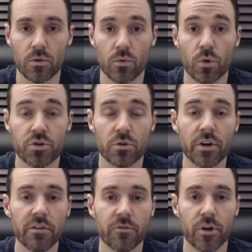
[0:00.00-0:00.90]
What you're
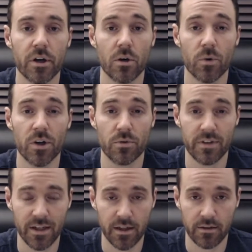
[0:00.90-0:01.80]
looking for here when you
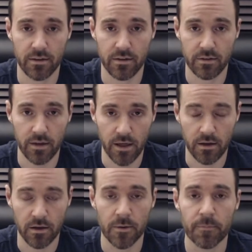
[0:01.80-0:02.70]
dig into this
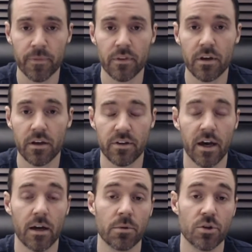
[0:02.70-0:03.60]
data is
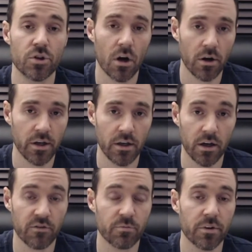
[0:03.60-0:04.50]
that a majority
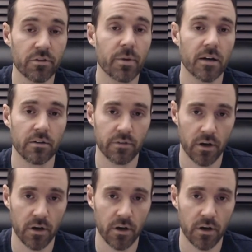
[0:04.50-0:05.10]
of prospective